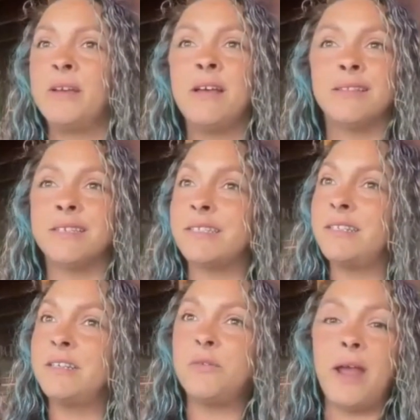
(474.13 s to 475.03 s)
listening
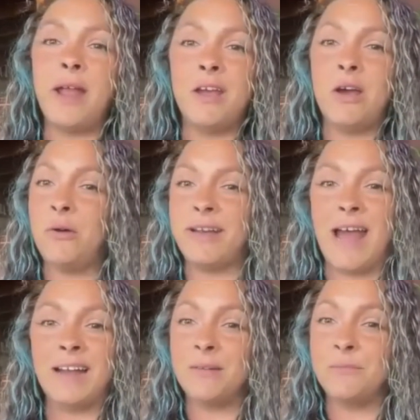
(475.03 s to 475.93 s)
to the radio and an
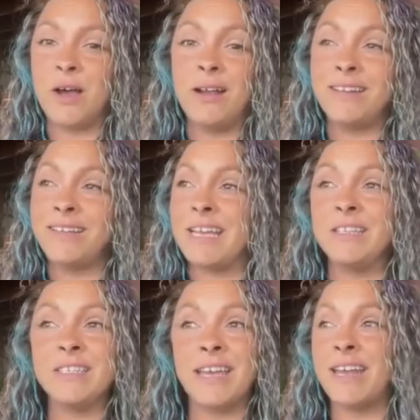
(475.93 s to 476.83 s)
ad comes on and it
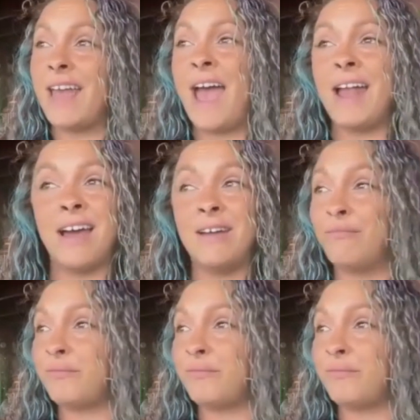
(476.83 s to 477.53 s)
sounds like an ad,